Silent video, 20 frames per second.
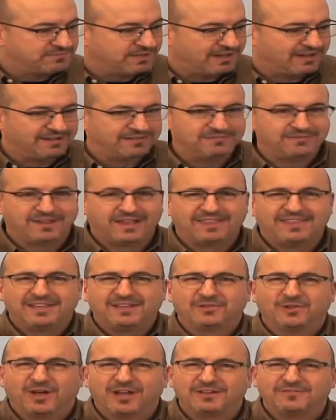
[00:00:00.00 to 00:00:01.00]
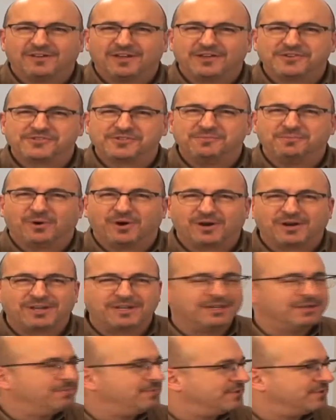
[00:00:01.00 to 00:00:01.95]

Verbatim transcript: uh, I think a lot of us in marketing